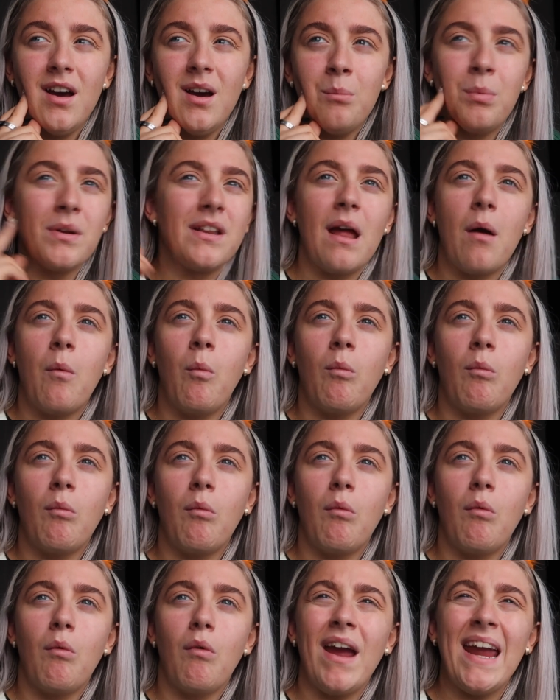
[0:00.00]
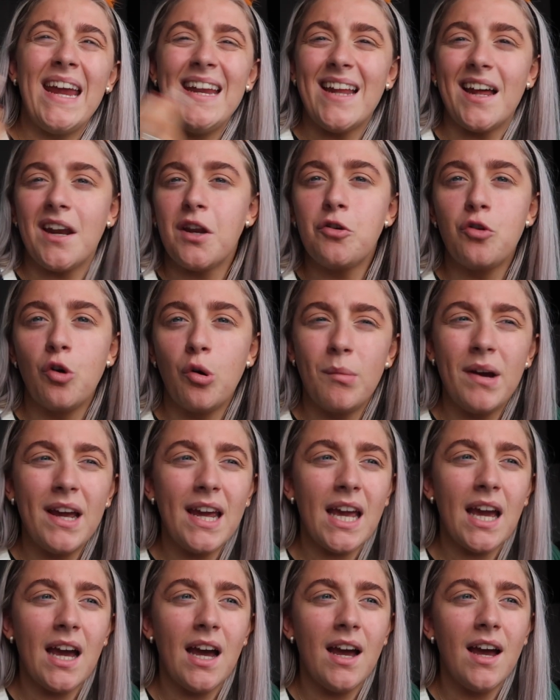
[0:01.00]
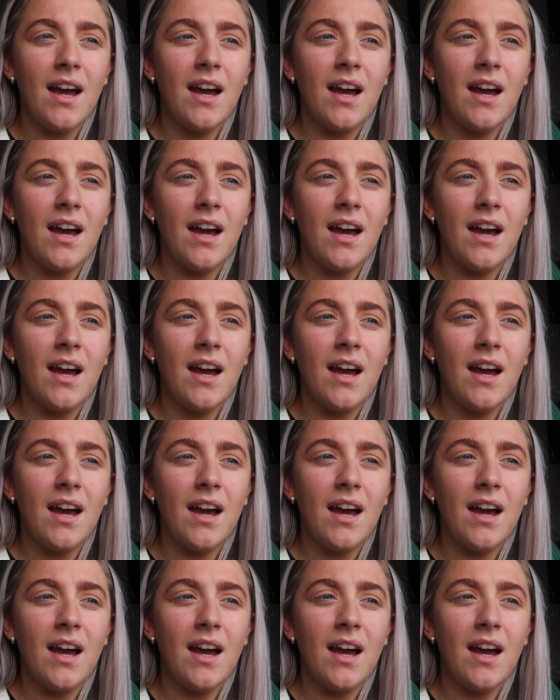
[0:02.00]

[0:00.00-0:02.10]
But then he didn't know me.